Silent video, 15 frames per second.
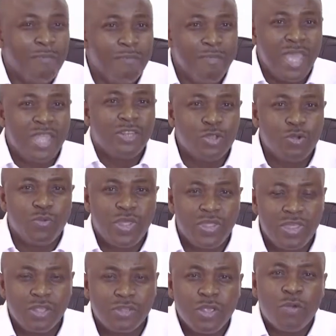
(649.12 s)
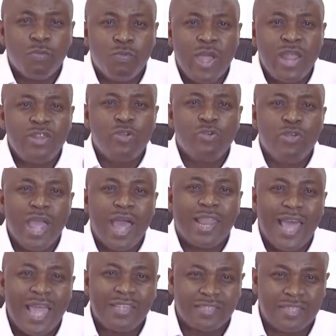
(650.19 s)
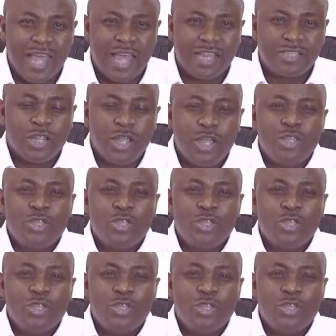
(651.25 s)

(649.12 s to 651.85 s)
made you with this. When you realize that,